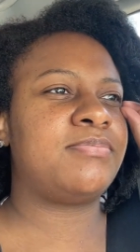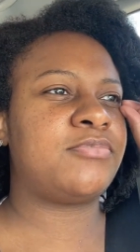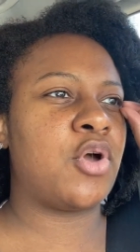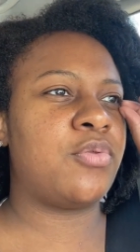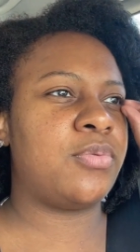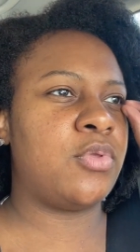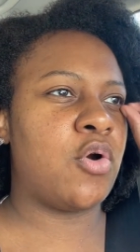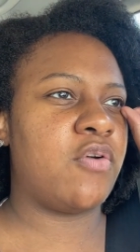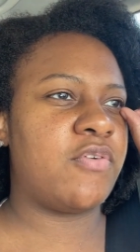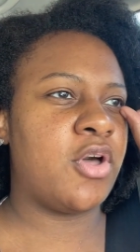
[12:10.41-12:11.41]
don't
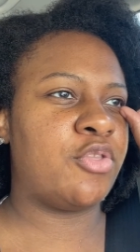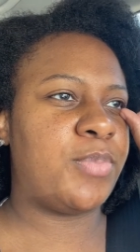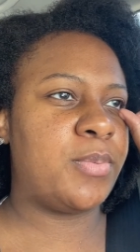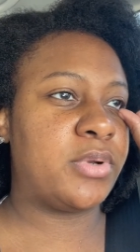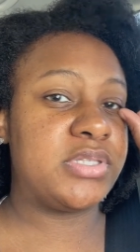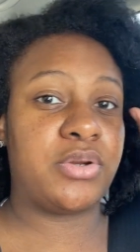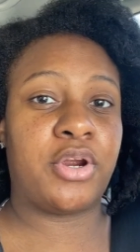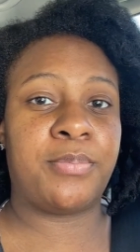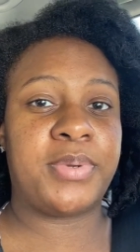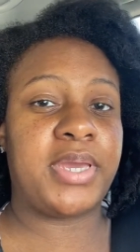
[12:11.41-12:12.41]
know if other people consider
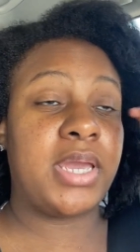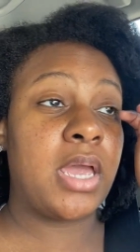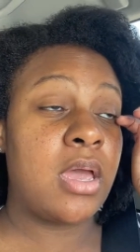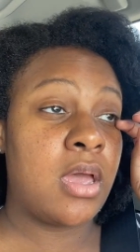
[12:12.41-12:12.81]
her big,